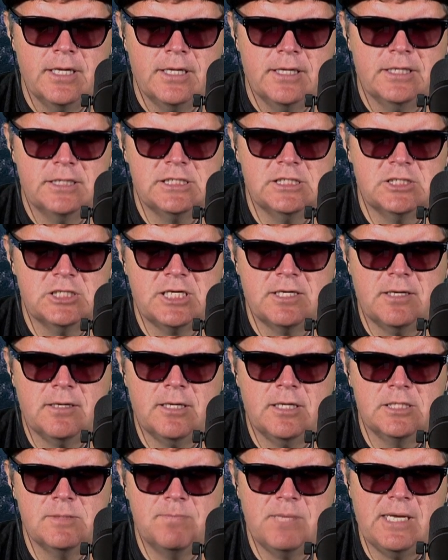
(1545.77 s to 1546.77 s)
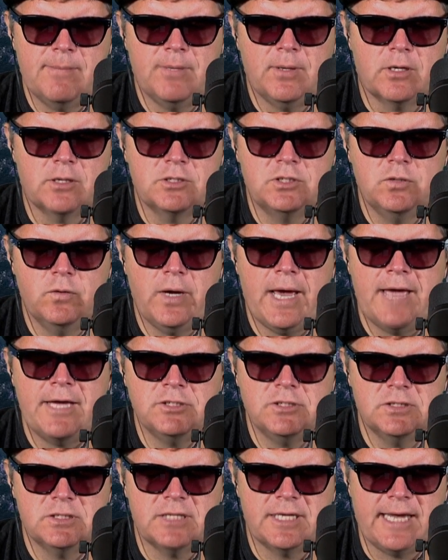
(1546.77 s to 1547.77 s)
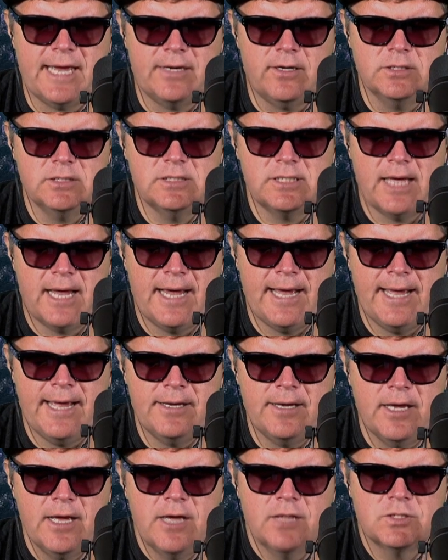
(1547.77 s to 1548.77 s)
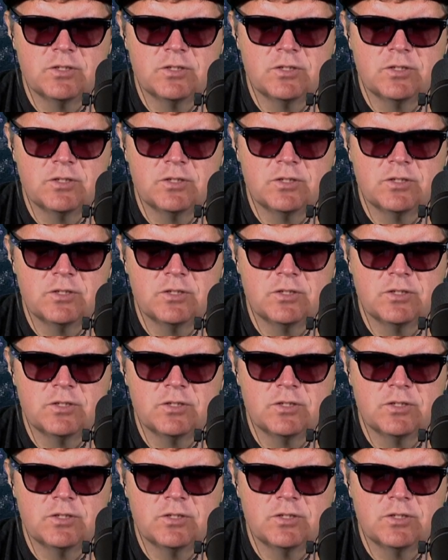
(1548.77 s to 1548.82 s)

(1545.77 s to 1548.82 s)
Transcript: This is because people are too anxious to get outside,